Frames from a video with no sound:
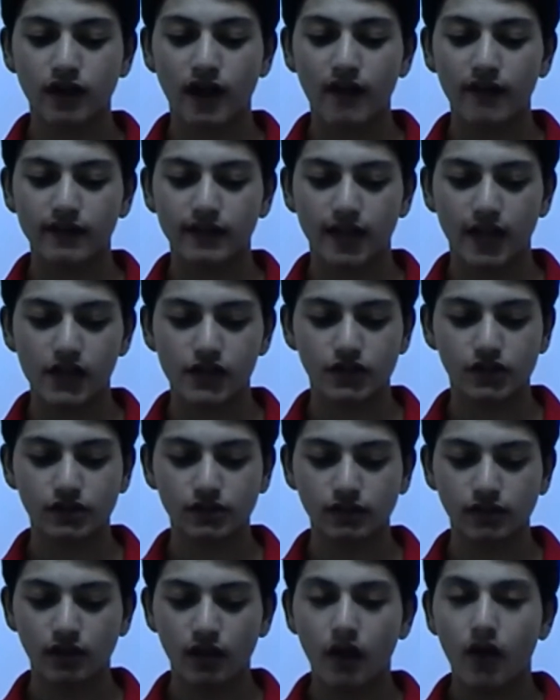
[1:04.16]

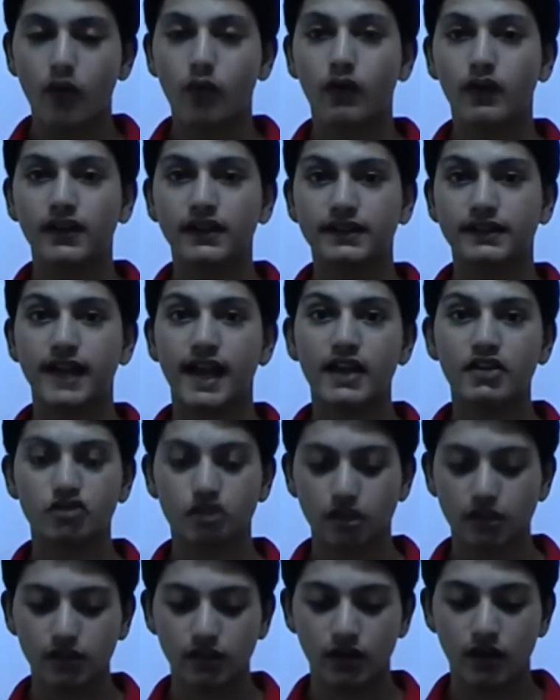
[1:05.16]
gravitation, what is
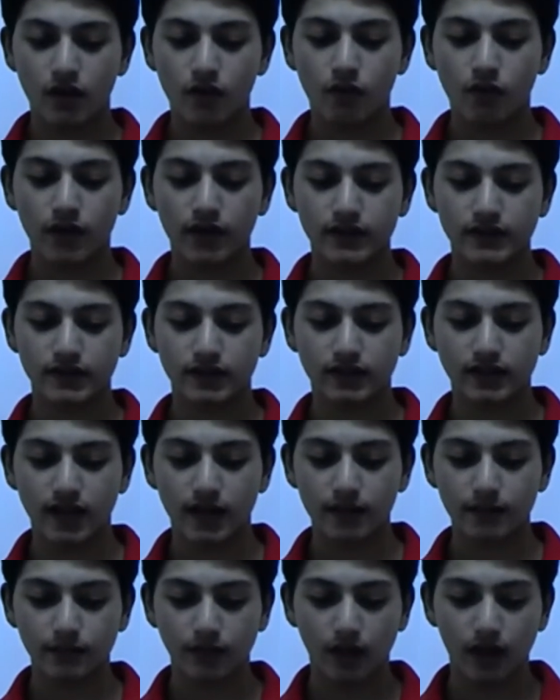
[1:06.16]
tangent, what is
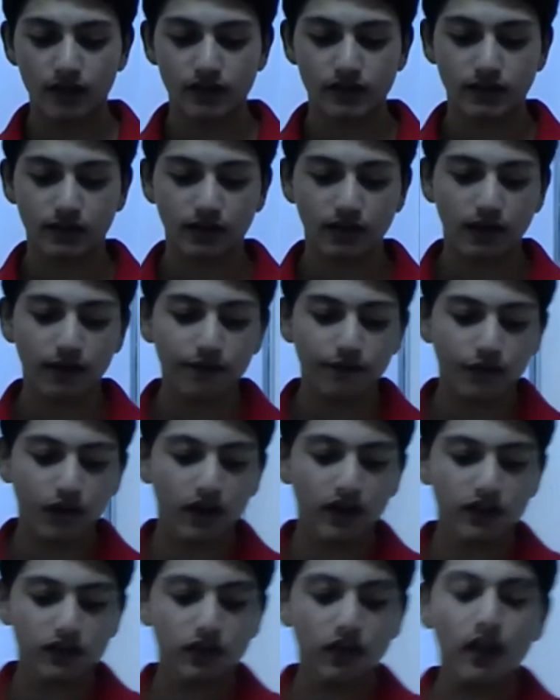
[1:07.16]
circum uh,
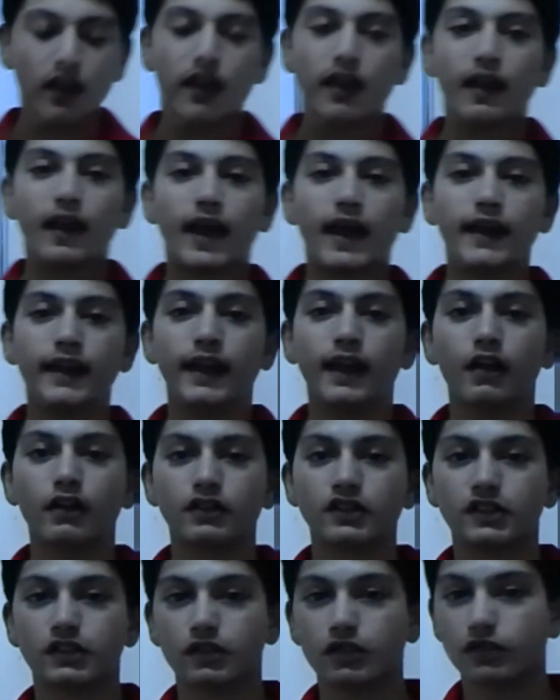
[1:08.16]
circumference, and
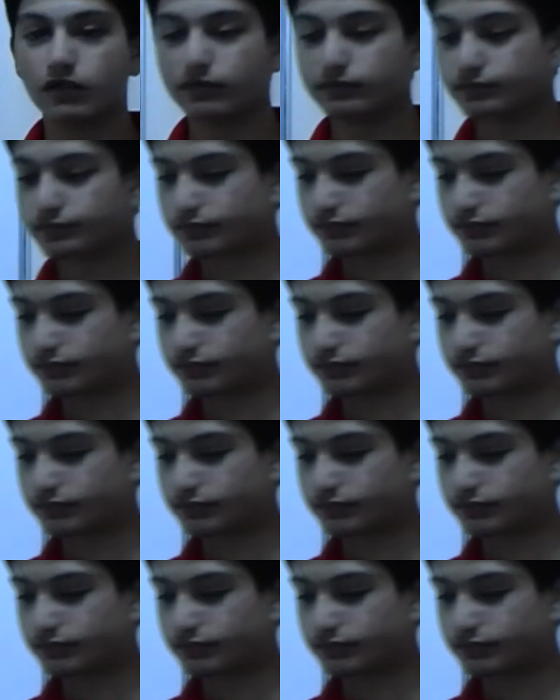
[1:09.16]
altitude.